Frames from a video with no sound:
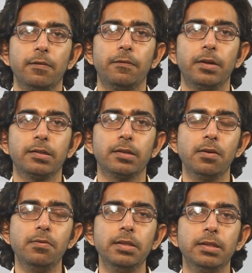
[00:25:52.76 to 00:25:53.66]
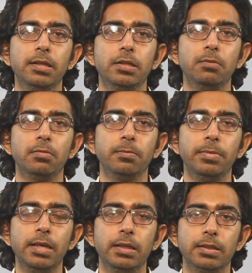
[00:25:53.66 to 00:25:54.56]
For excluding these human
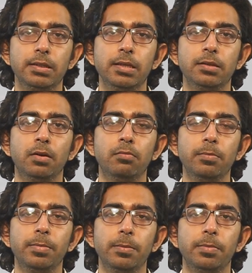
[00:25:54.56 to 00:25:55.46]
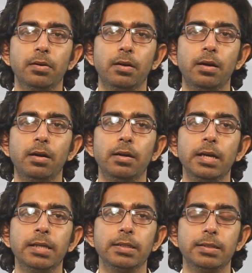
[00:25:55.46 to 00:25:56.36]
beings, these normal people are,
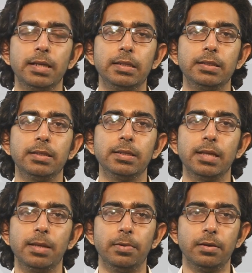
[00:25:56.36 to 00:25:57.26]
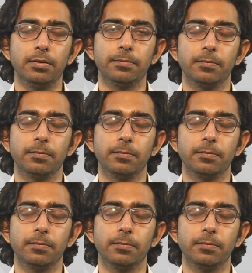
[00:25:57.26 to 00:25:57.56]
in a sense, disabled.